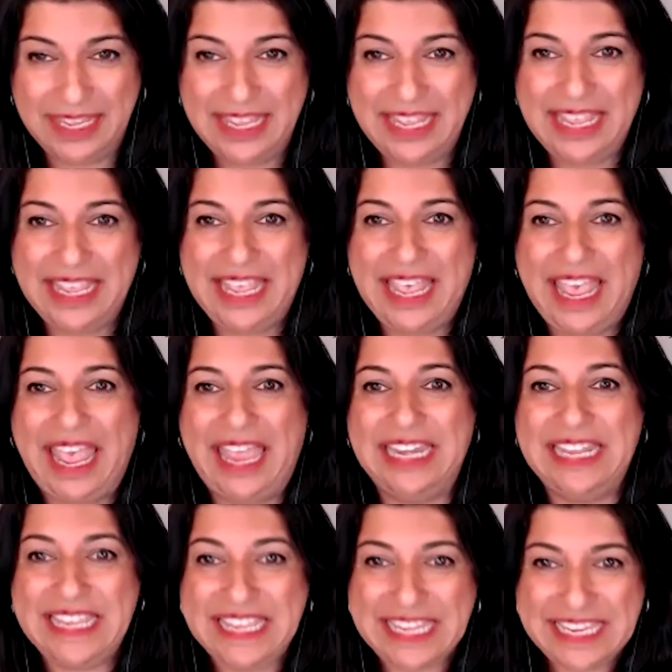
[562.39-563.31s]
Yeah.
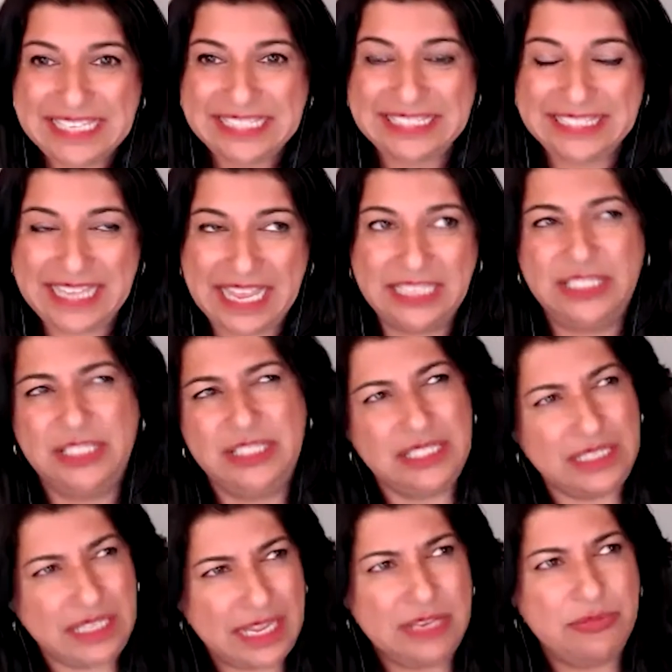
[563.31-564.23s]
And he
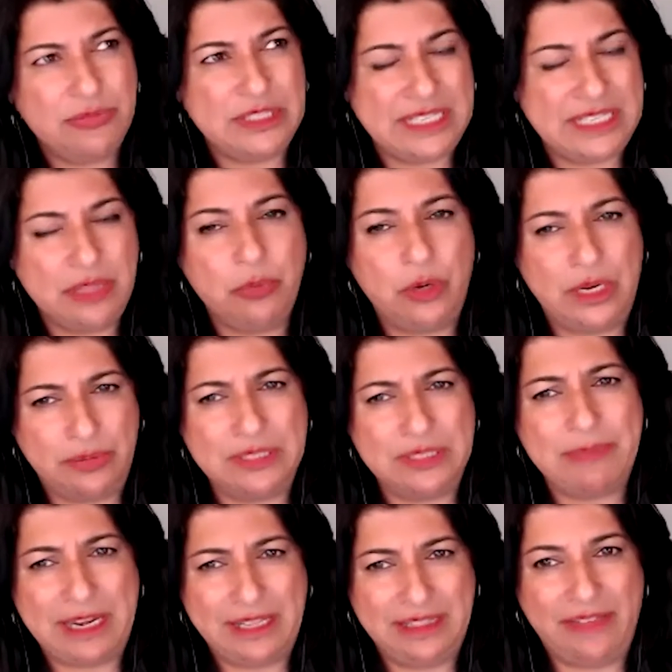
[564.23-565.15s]
says, It was in the morning, it was
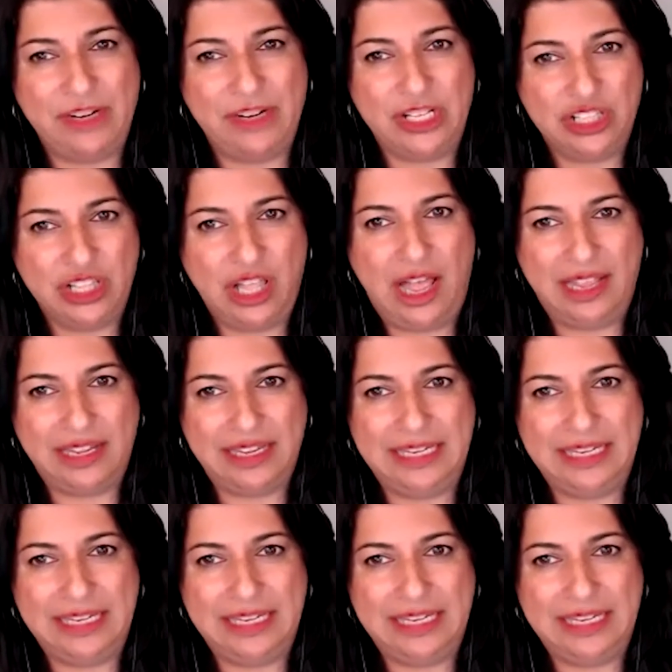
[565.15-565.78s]
about 11 o'clock.